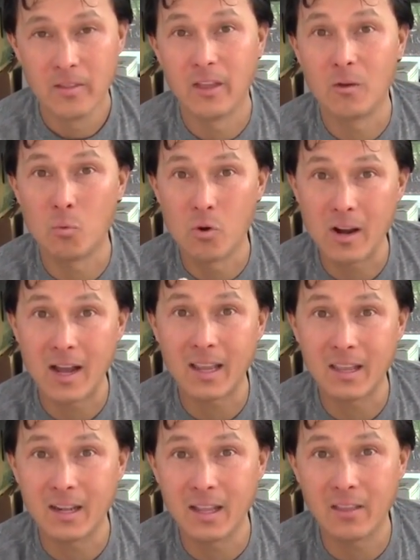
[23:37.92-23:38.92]
then we're
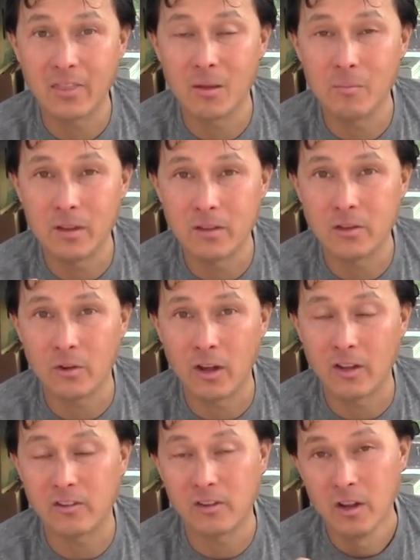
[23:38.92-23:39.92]
not going to get them into
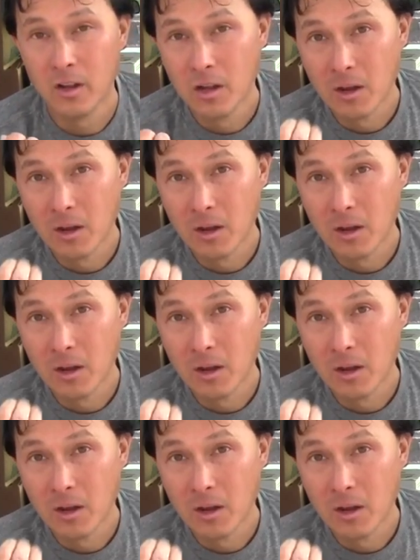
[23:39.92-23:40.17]
us.